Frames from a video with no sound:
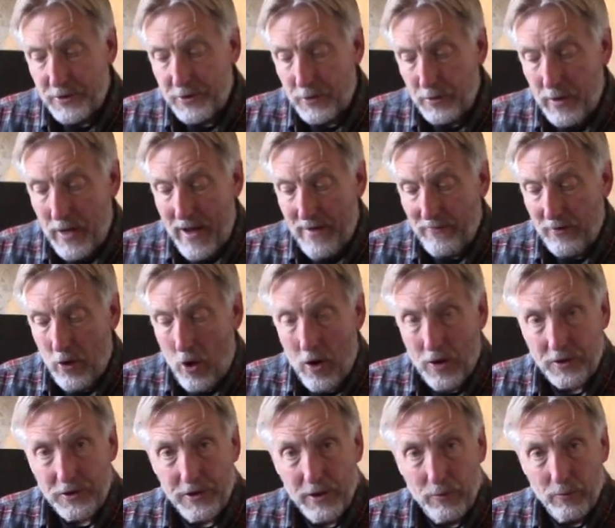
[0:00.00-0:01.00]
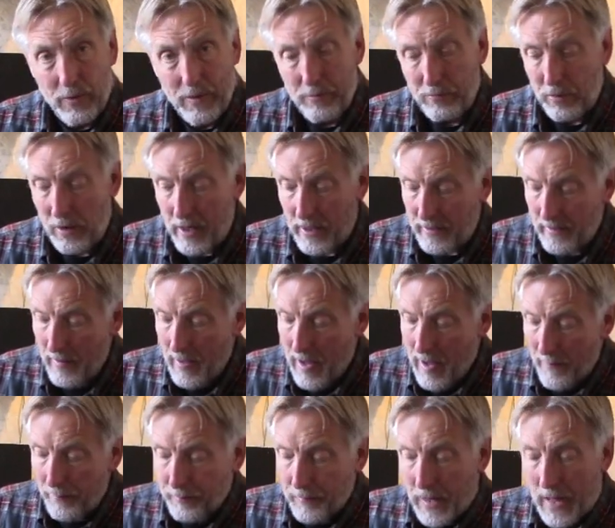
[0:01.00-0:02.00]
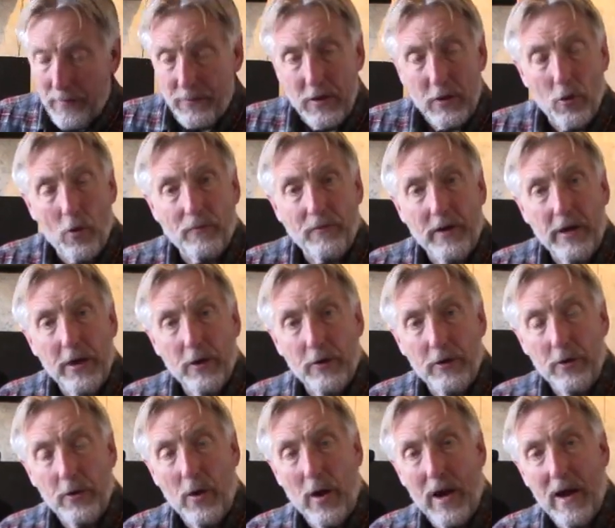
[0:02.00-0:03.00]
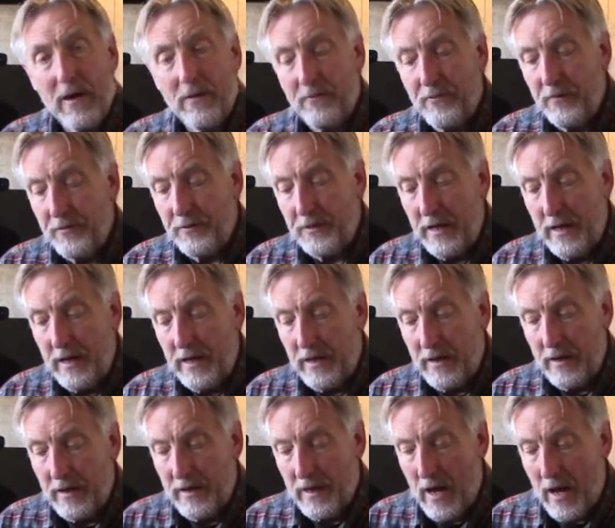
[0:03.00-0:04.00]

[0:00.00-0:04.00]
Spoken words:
So you have an auxiliary plug, and then over here you have the